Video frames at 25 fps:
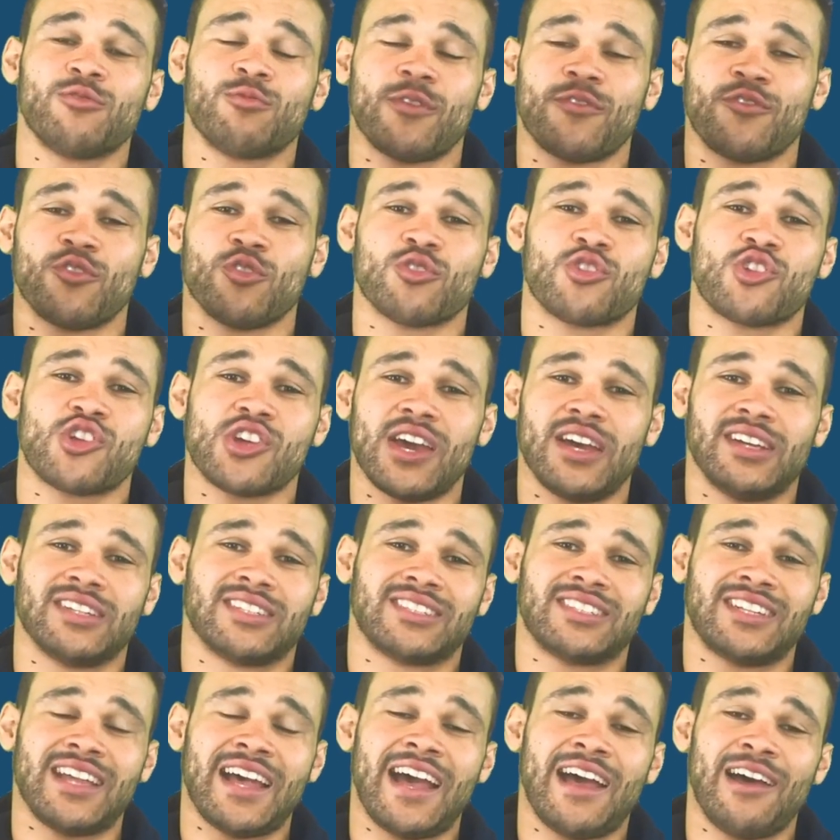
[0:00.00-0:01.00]
with your
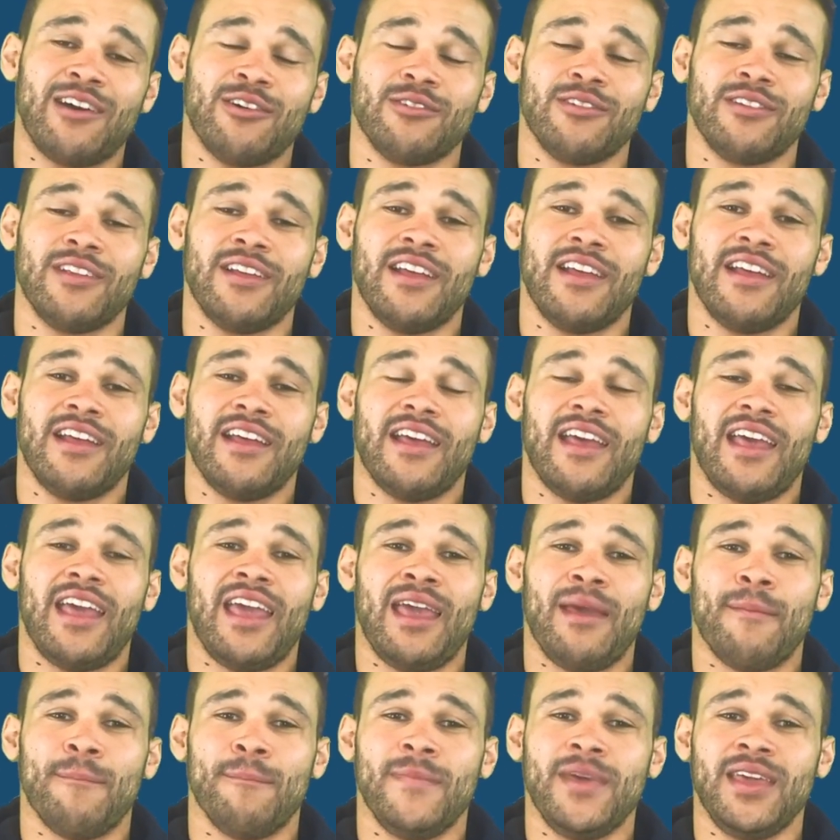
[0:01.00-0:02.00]
chest down,
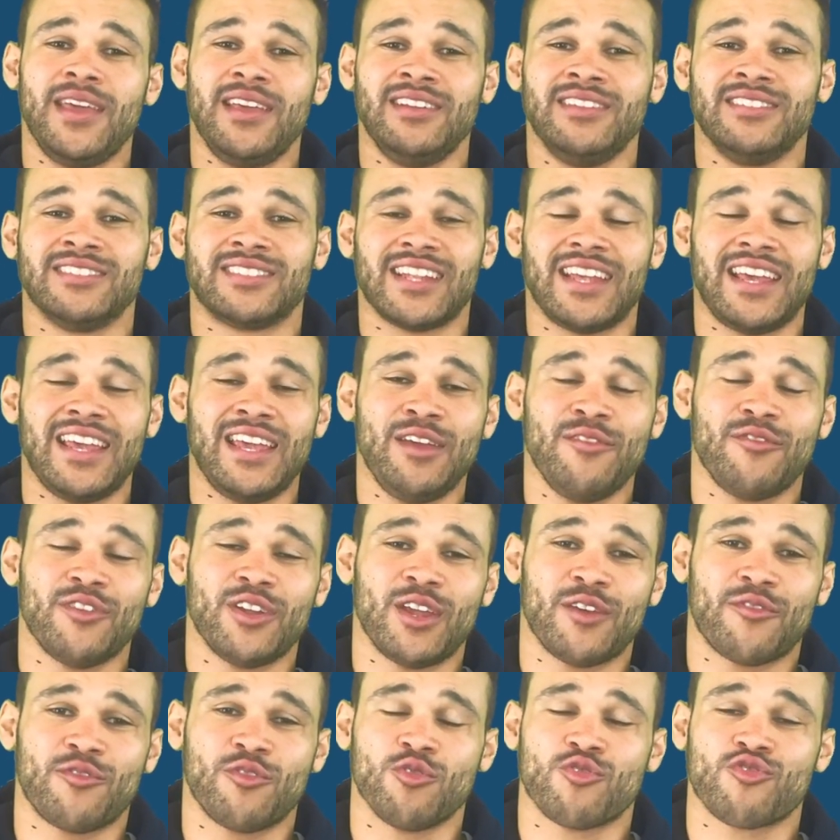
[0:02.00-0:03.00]
it means even
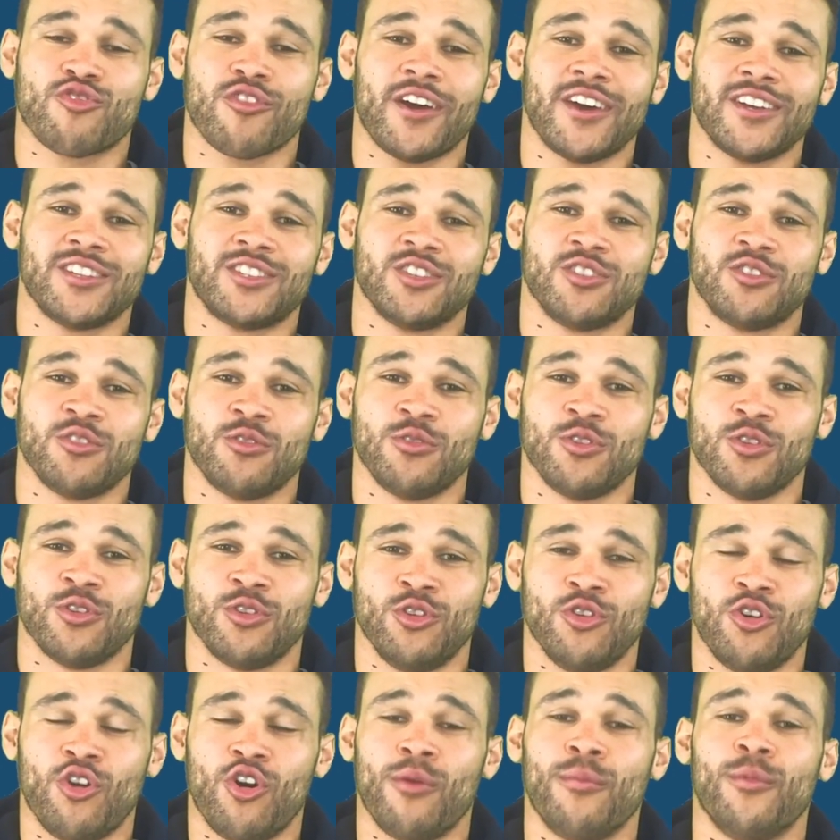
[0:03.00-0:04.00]
if you try to do your
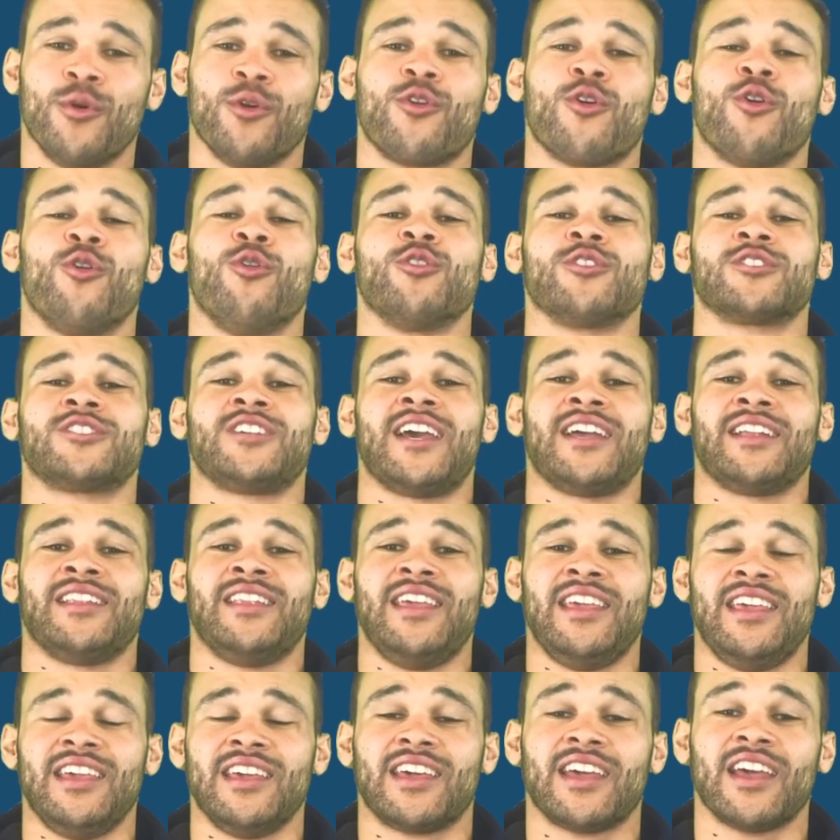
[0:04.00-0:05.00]
normal cork
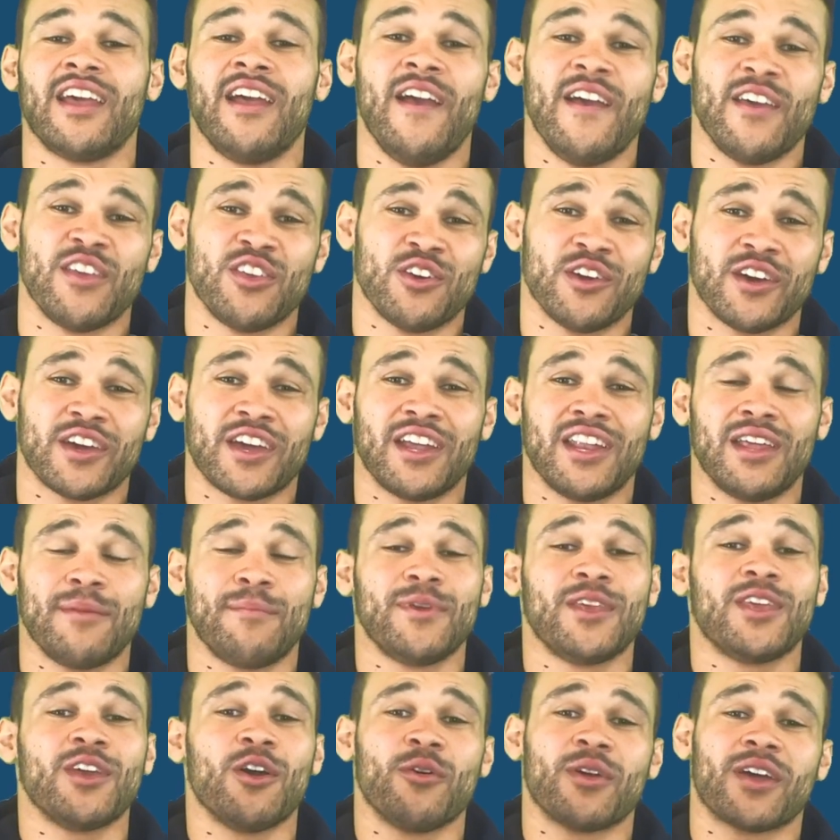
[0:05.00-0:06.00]
technique, you're going to
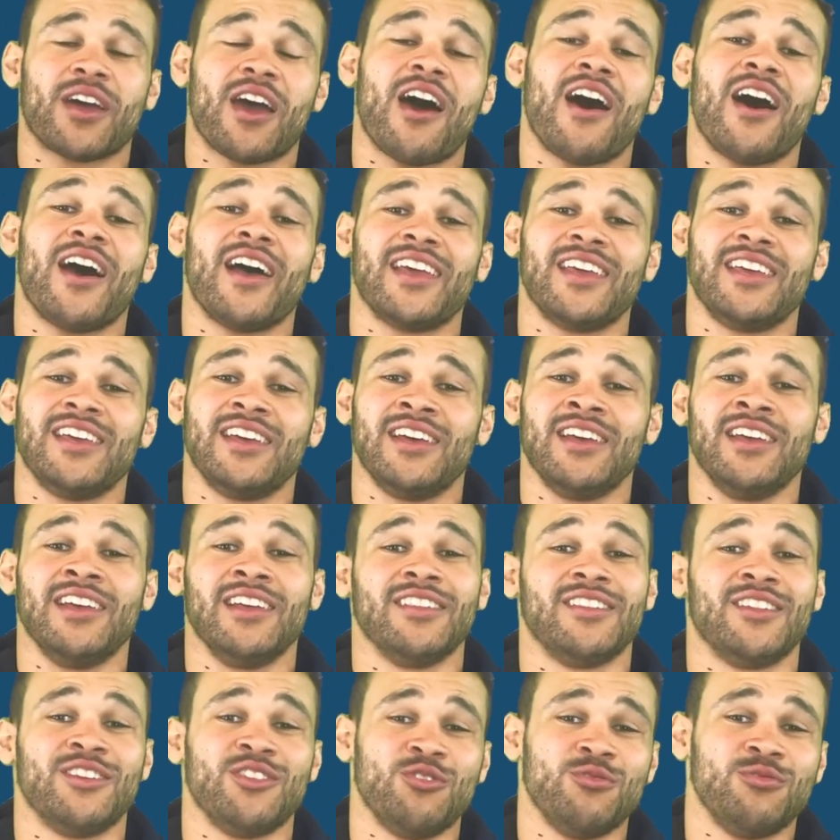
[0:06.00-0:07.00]
be going higher
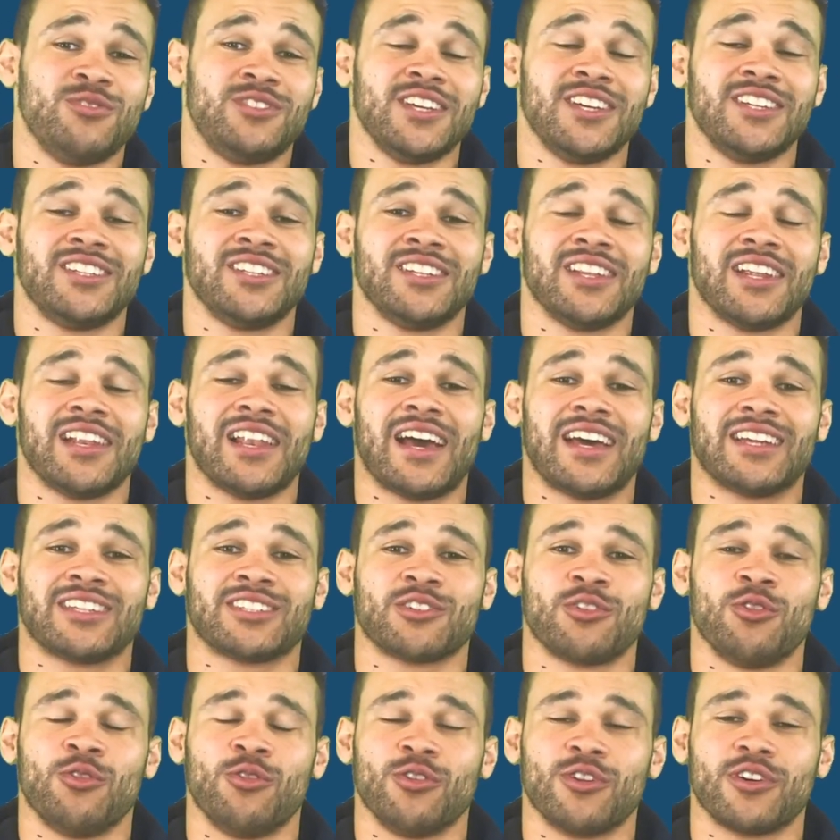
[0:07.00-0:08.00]
than you did in the
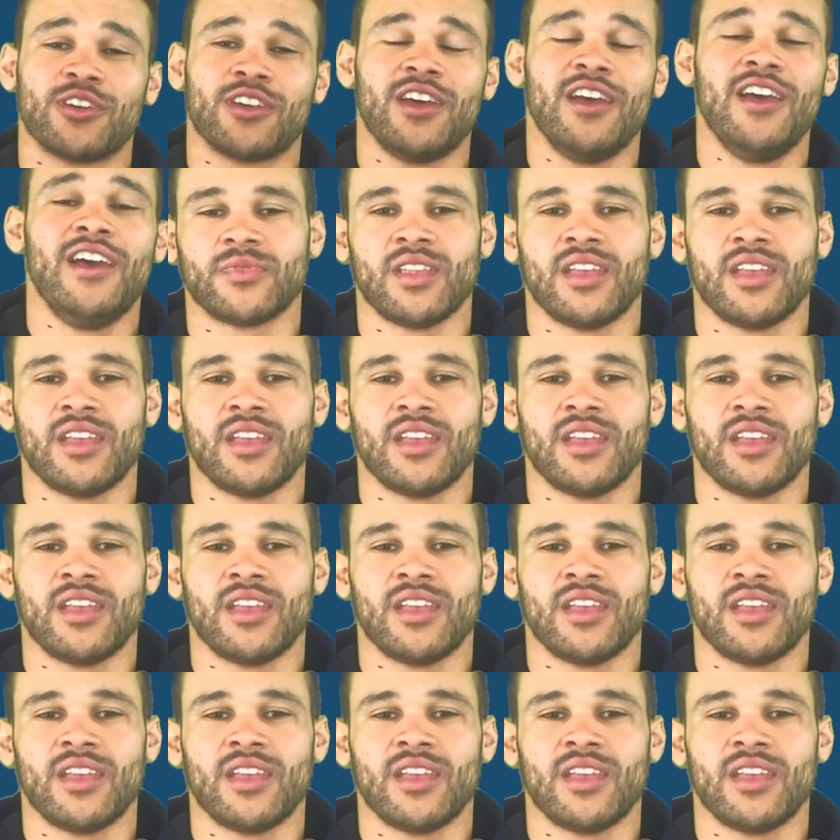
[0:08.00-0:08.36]
last cork.